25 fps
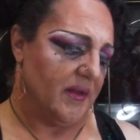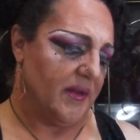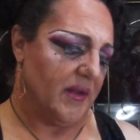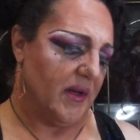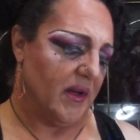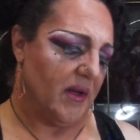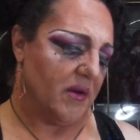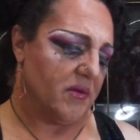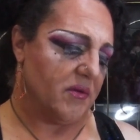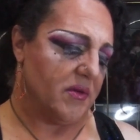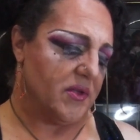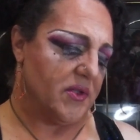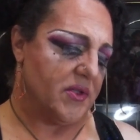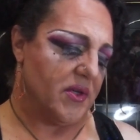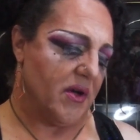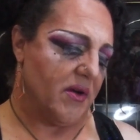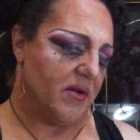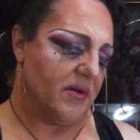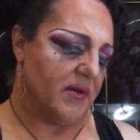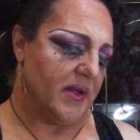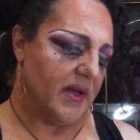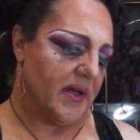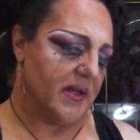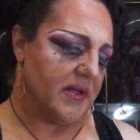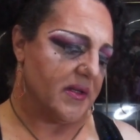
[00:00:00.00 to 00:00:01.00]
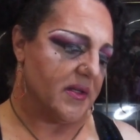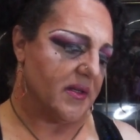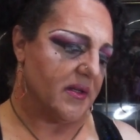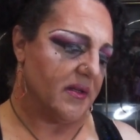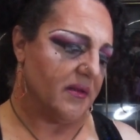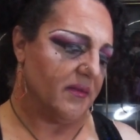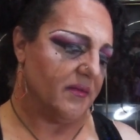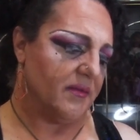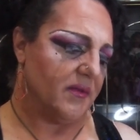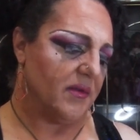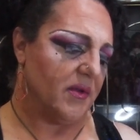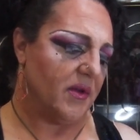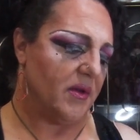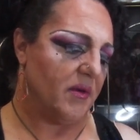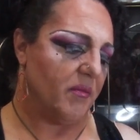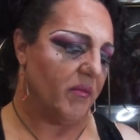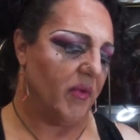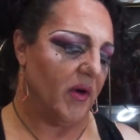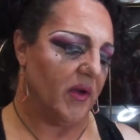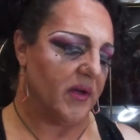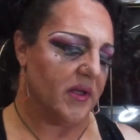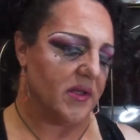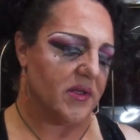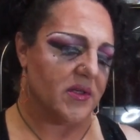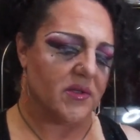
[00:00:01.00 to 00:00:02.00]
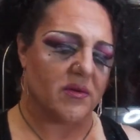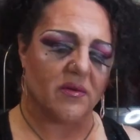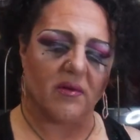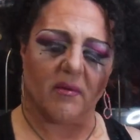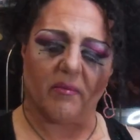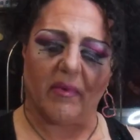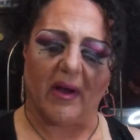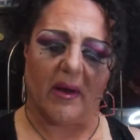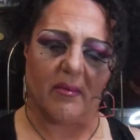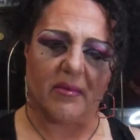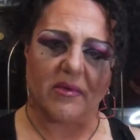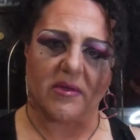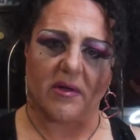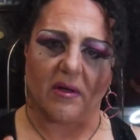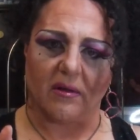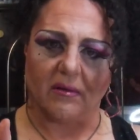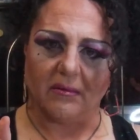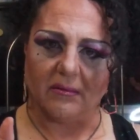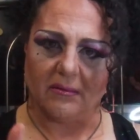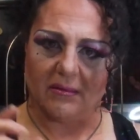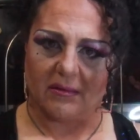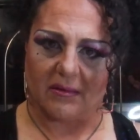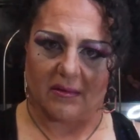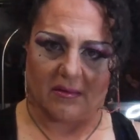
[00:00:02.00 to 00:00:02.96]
that I could donate her body to a Barbie doll,